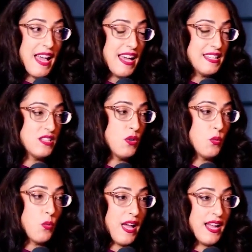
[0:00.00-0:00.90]
And so
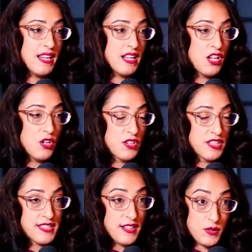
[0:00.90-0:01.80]
when your
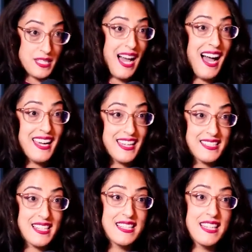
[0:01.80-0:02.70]
testosterone is
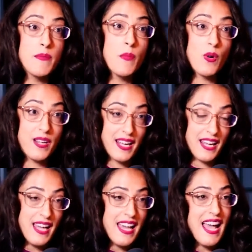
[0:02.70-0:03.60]
highest is in the morning
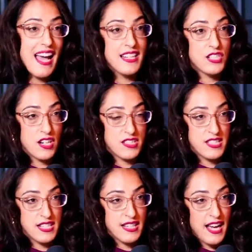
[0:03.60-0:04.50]
and it starts to
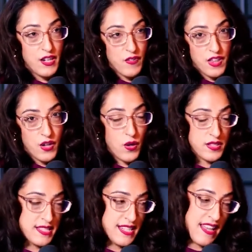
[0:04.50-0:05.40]
decline over the course
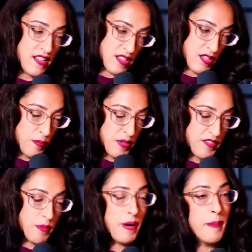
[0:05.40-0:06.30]
of the day. There's a little bit of
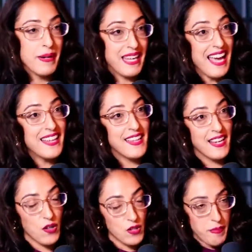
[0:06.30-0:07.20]
a bump again, and then
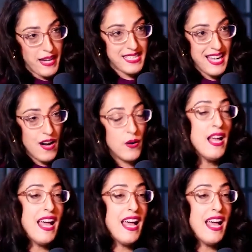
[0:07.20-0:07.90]
it goes back down.